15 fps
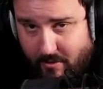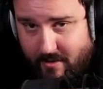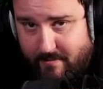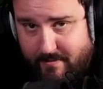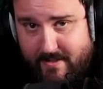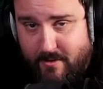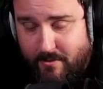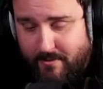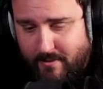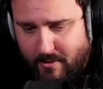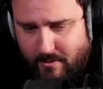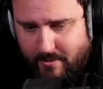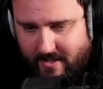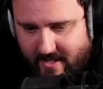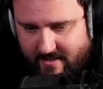We don't know
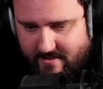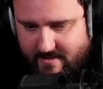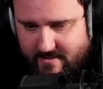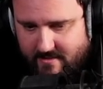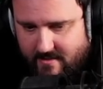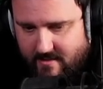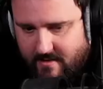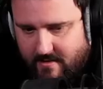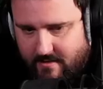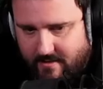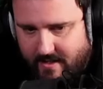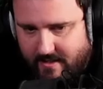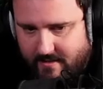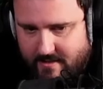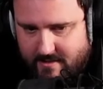yet,
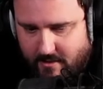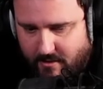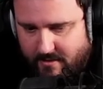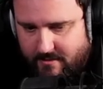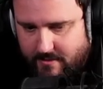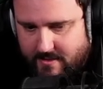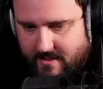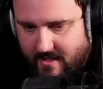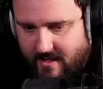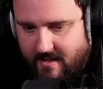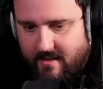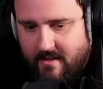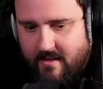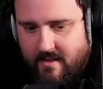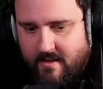right? It's hard to say,
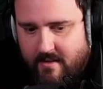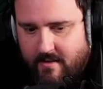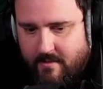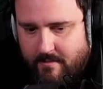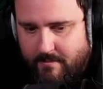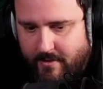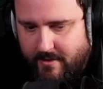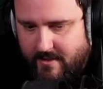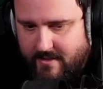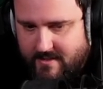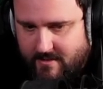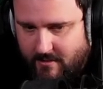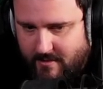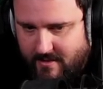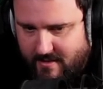but it's
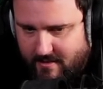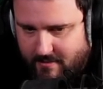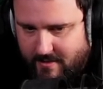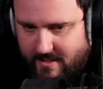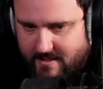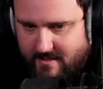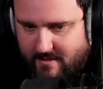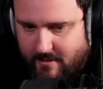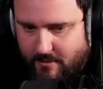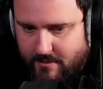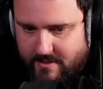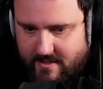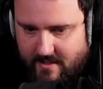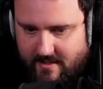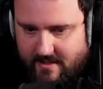gonna increase the ghost
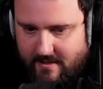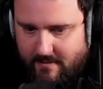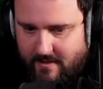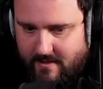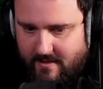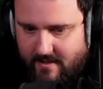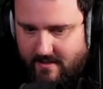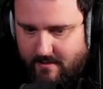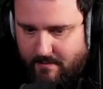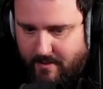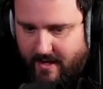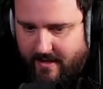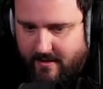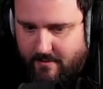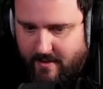activity
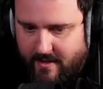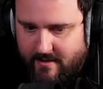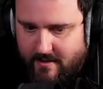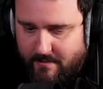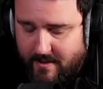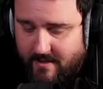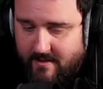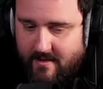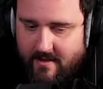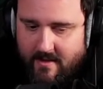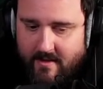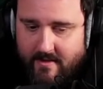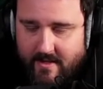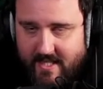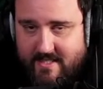by quite a bit.
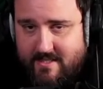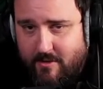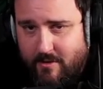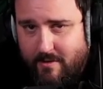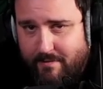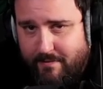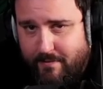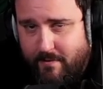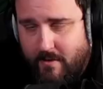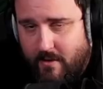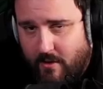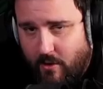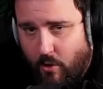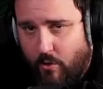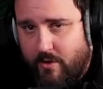It's gonna
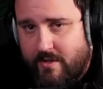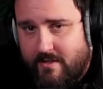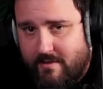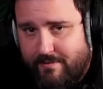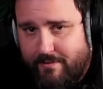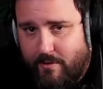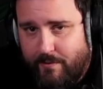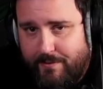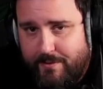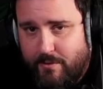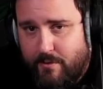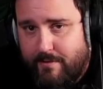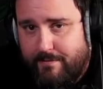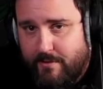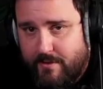lock the front door
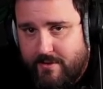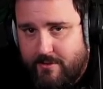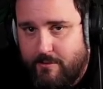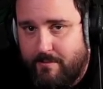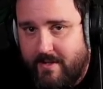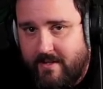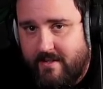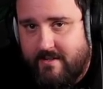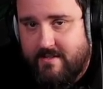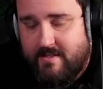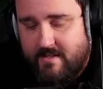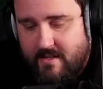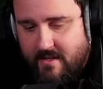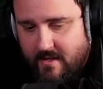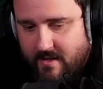for 2 minutes,
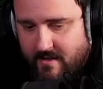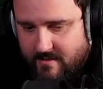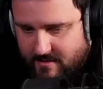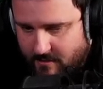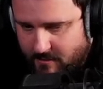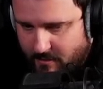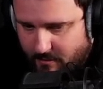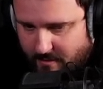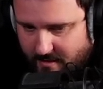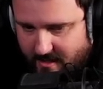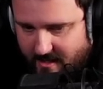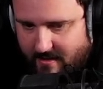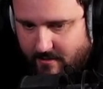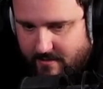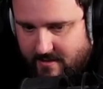so you
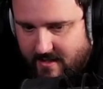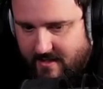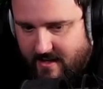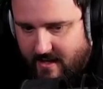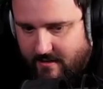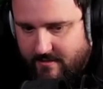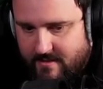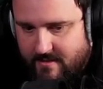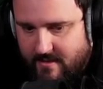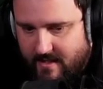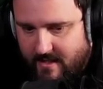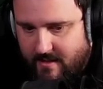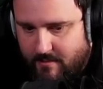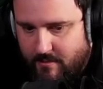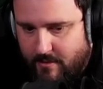cannot get out
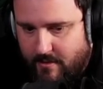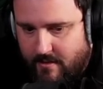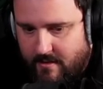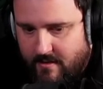anymore.